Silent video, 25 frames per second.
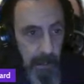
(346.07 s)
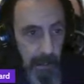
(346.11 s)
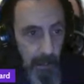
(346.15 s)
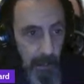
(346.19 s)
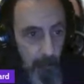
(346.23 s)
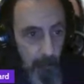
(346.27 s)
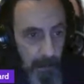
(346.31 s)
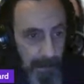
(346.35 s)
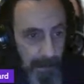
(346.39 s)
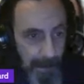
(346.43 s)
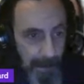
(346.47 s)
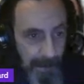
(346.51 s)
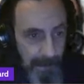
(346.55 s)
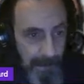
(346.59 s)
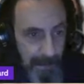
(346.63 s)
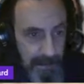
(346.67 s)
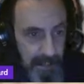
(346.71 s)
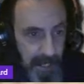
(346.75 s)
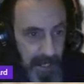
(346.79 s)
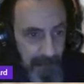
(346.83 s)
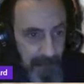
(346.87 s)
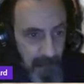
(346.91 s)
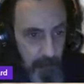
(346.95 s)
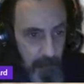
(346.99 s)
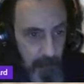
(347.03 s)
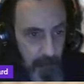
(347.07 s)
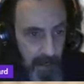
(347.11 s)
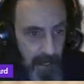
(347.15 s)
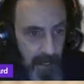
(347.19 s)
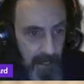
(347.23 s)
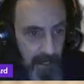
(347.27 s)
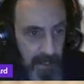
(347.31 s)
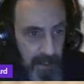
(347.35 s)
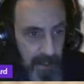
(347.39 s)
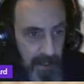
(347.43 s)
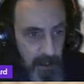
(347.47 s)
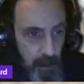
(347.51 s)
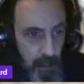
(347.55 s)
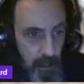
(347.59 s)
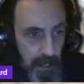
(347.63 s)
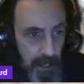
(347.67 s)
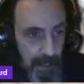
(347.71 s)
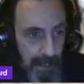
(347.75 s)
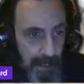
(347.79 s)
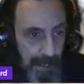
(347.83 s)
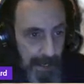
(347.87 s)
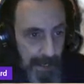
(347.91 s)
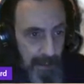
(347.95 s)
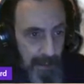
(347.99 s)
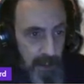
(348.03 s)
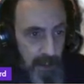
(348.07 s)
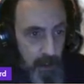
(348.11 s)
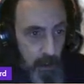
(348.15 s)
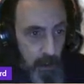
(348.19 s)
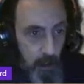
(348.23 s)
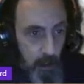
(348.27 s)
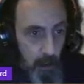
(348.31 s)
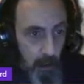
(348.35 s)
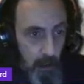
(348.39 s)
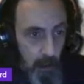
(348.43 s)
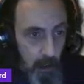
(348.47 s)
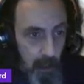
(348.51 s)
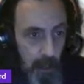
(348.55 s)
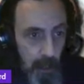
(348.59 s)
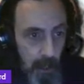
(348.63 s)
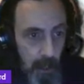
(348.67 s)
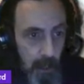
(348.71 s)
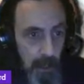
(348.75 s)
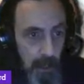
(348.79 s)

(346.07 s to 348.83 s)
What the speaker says: I want to ask everybody, did you get a high school